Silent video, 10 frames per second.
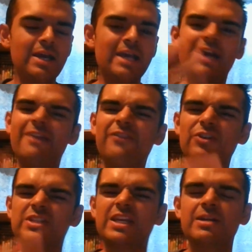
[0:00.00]
It kind of
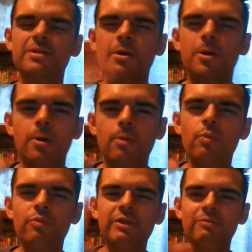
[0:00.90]
feels like
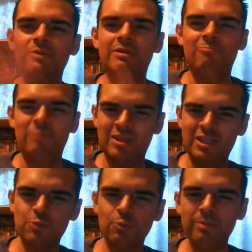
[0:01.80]
with
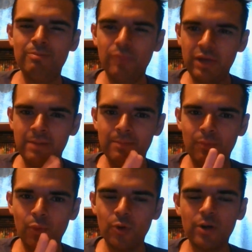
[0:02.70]
this one and
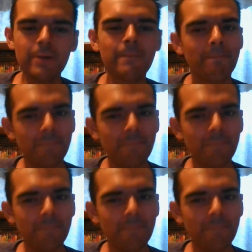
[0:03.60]
more,